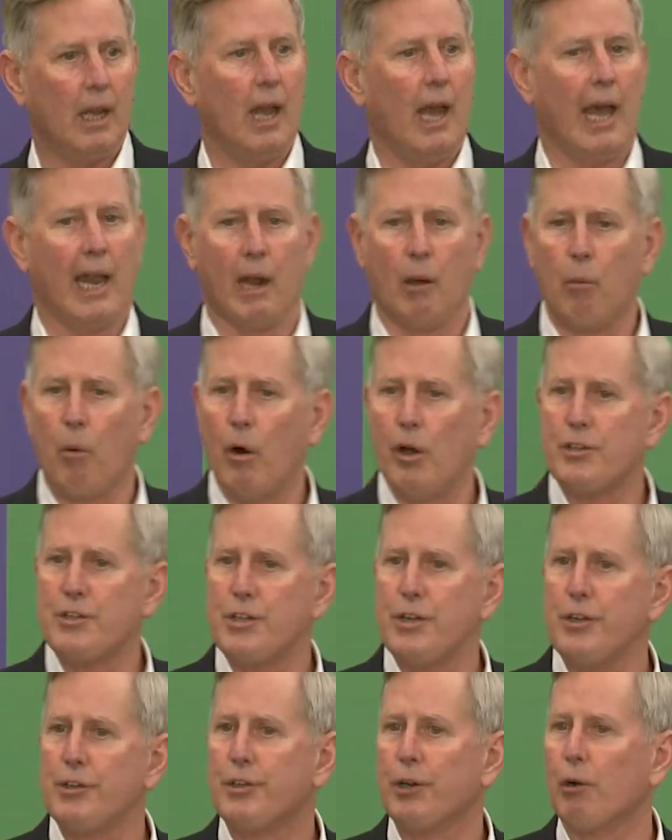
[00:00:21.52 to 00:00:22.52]
And I want
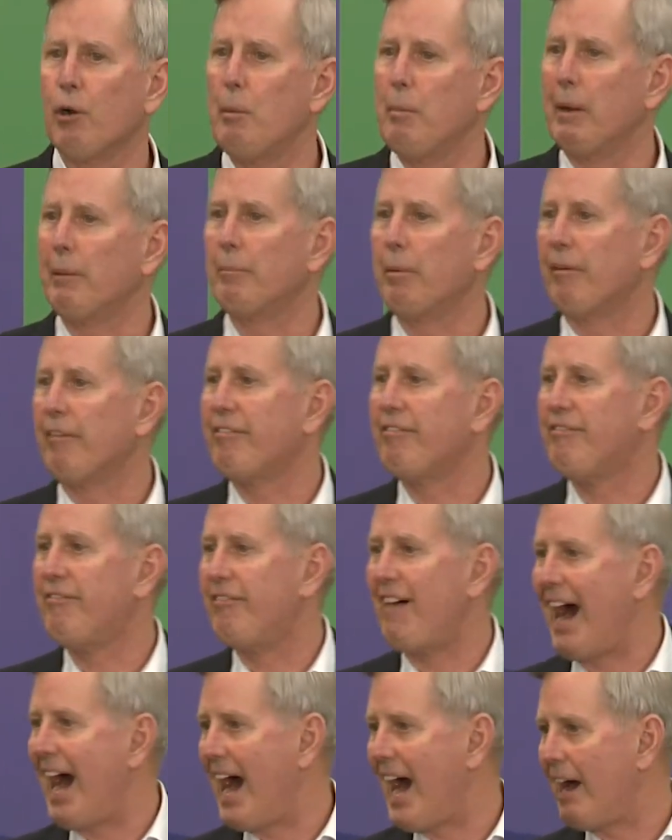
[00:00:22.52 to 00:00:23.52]
you to remember
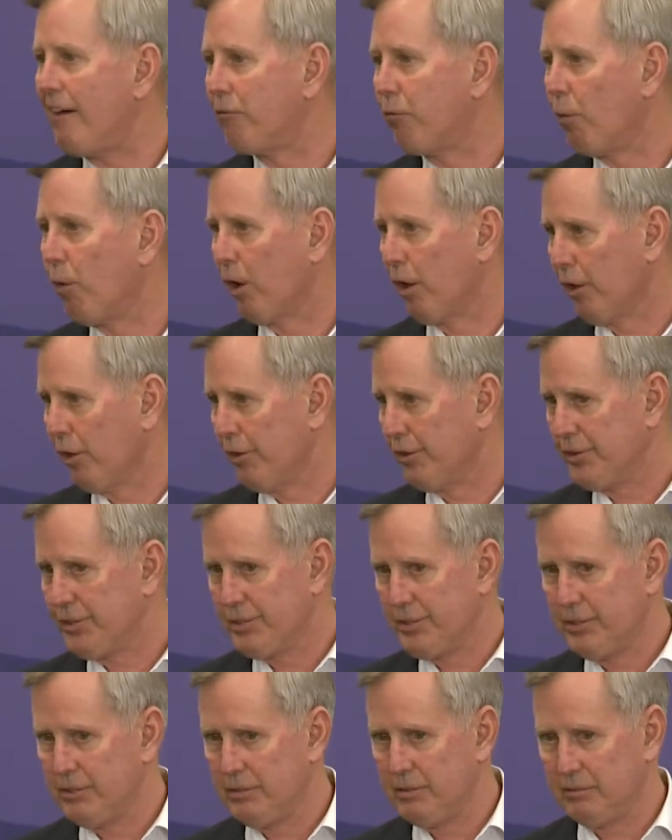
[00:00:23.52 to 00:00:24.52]
5
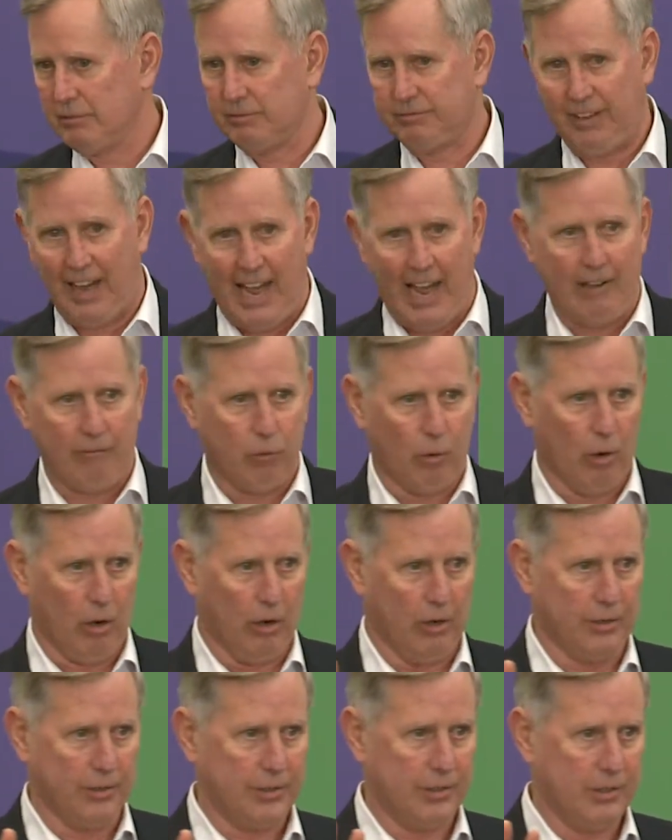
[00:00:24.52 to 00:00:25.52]
words. 5
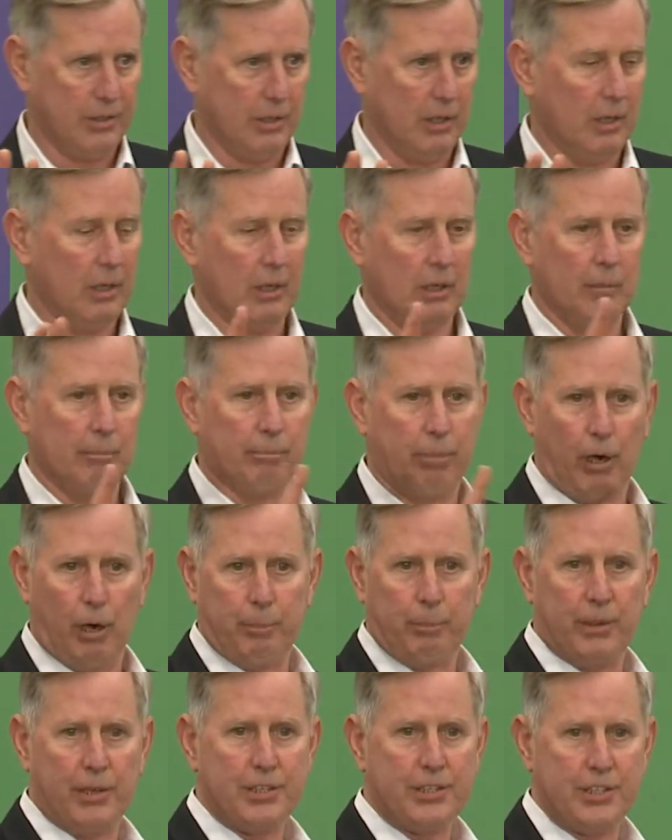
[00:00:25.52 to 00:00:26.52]
words.
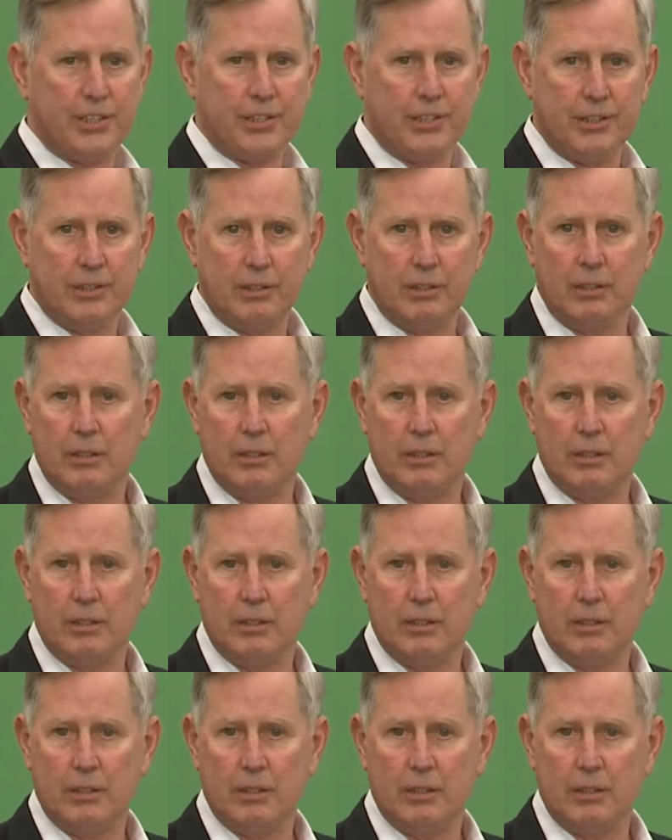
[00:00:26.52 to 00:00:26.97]
Purpose.